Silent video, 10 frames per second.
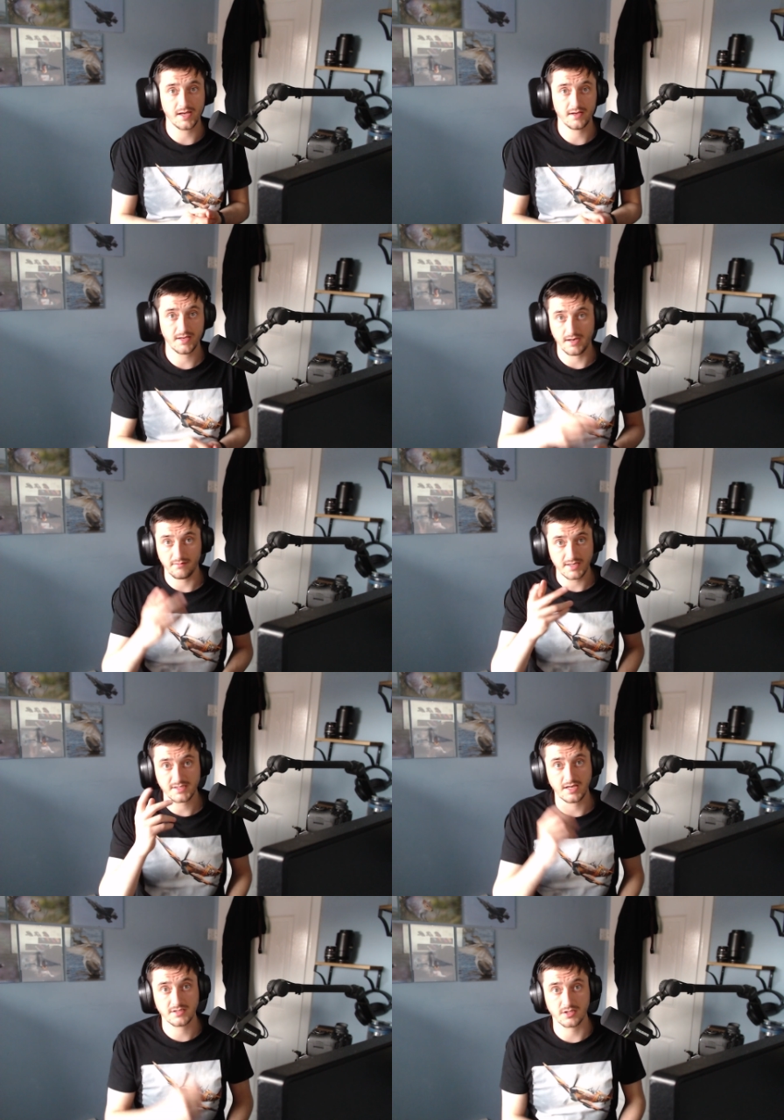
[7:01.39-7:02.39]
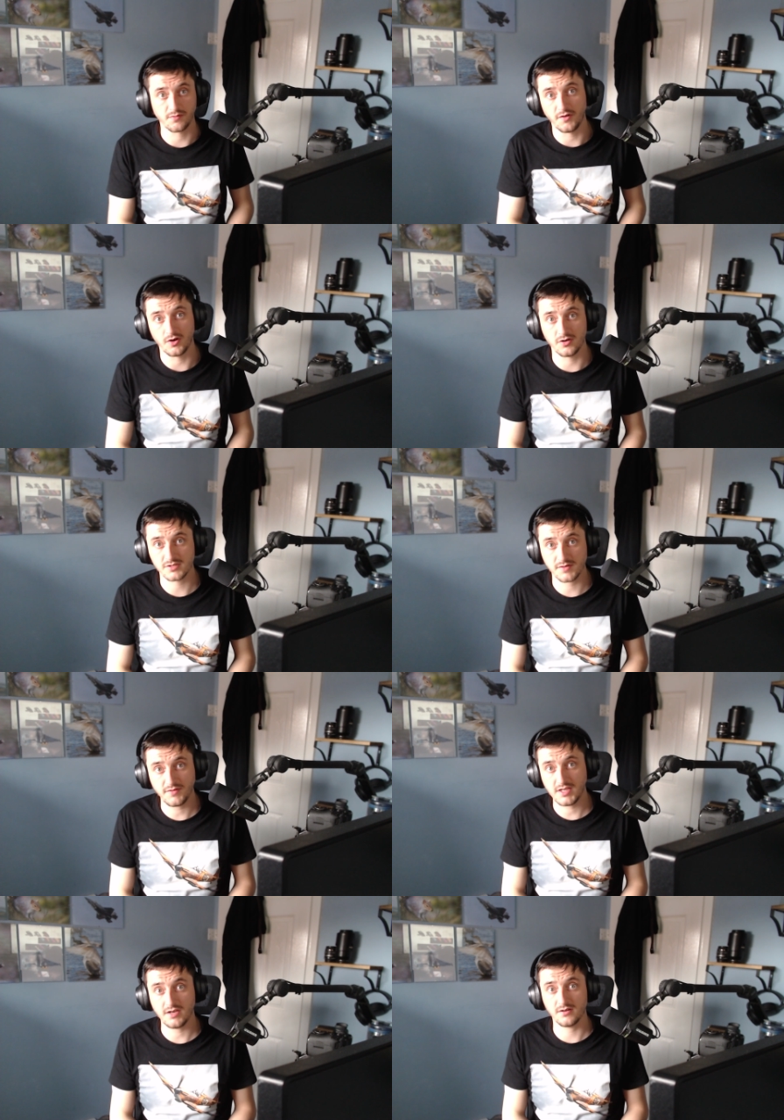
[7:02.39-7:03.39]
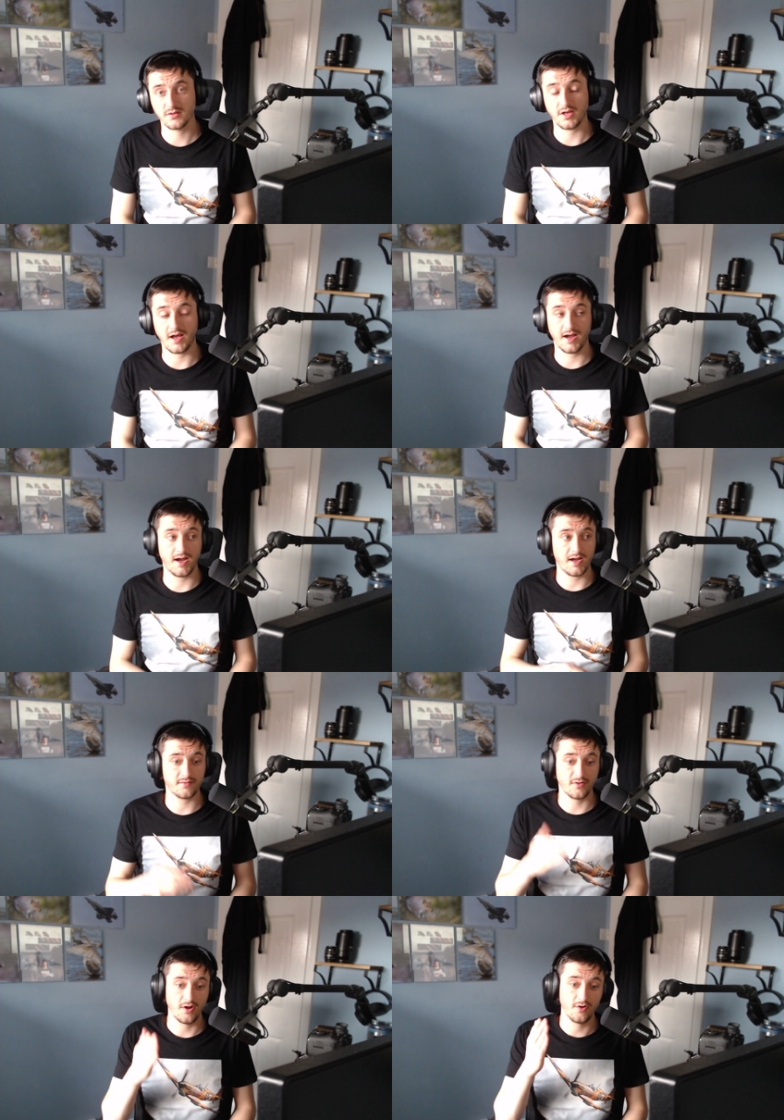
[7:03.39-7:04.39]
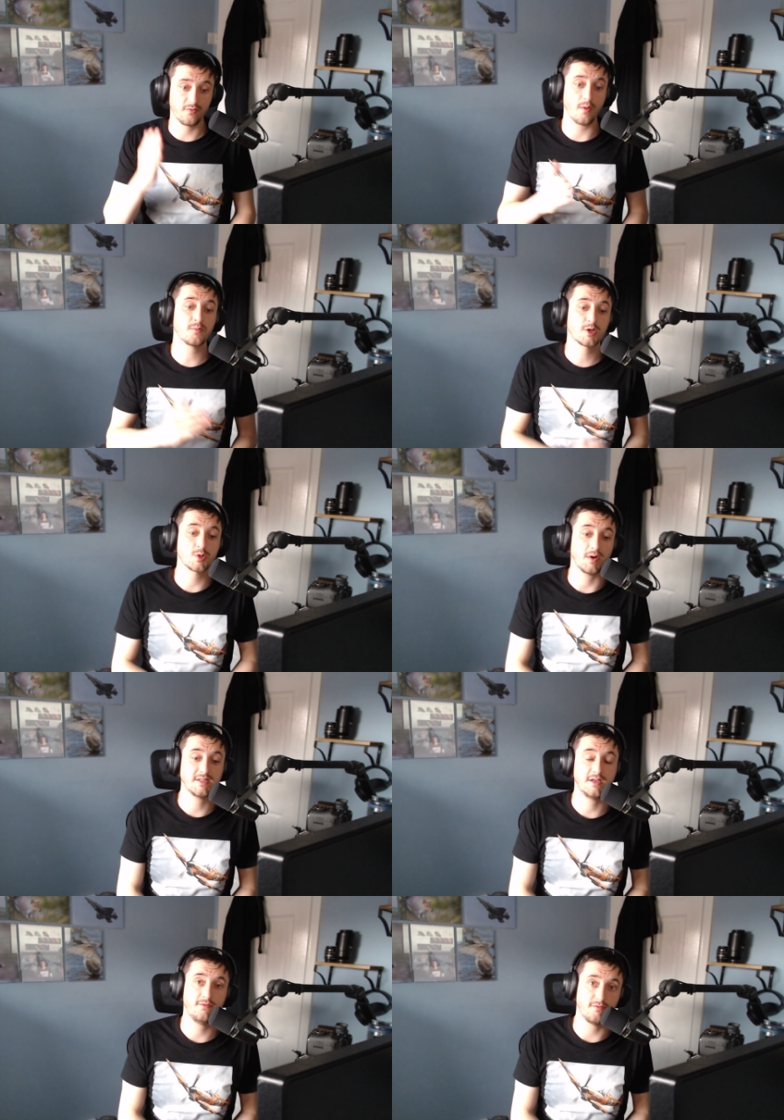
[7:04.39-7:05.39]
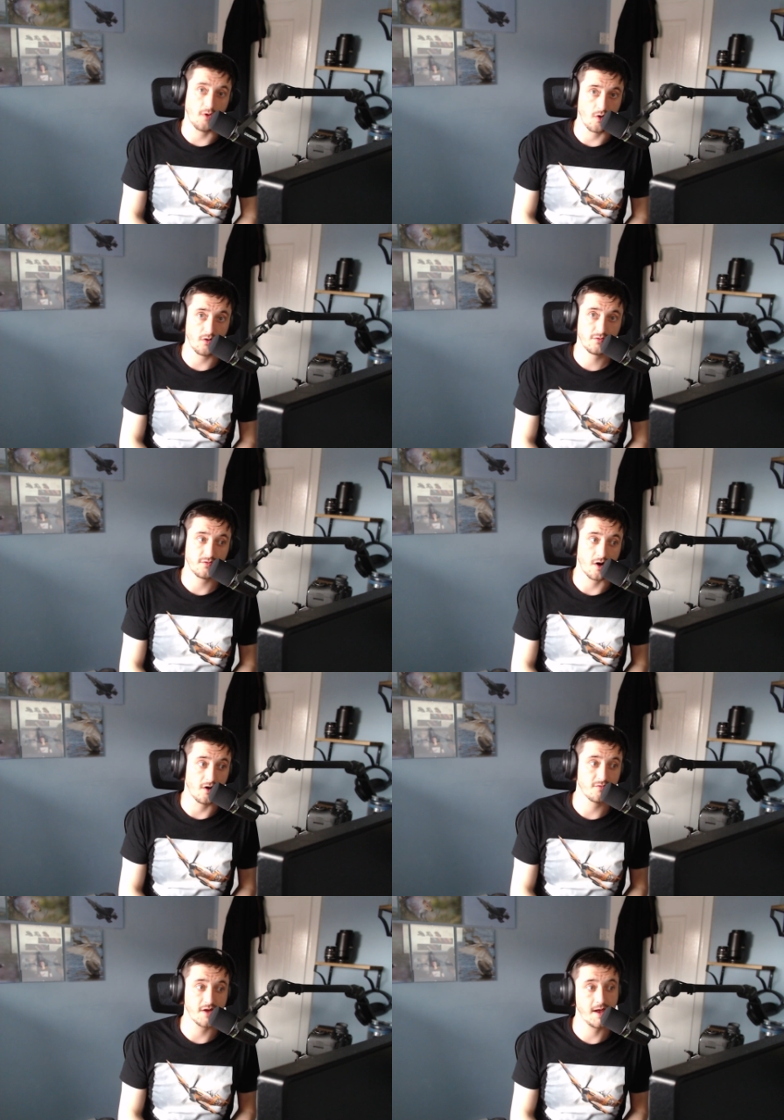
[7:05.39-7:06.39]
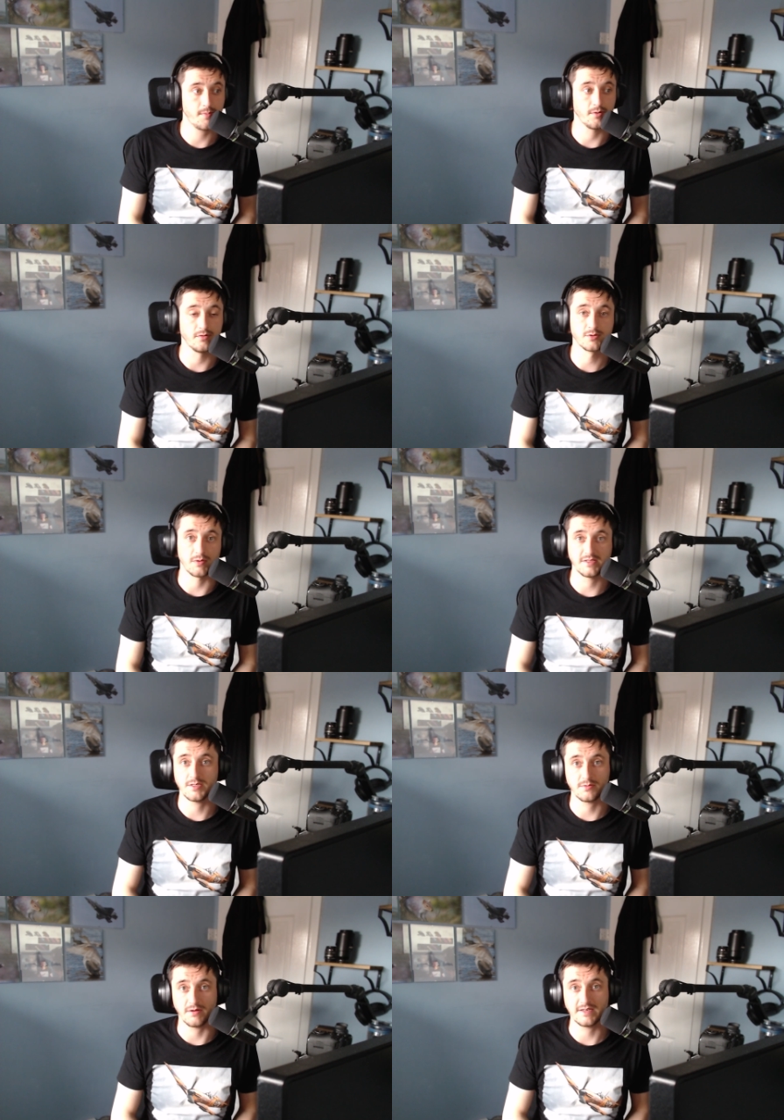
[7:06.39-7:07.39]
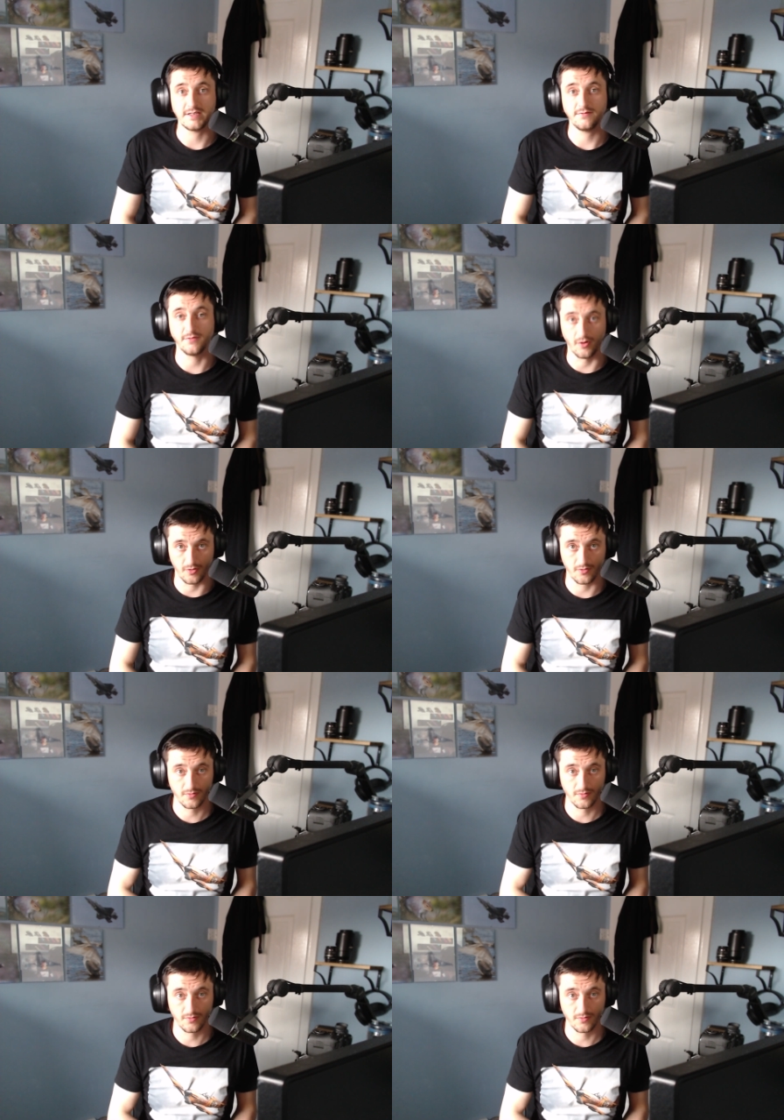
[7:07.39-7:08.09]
yeah, let's get into the photos and video that I have from the 24th of April 2024.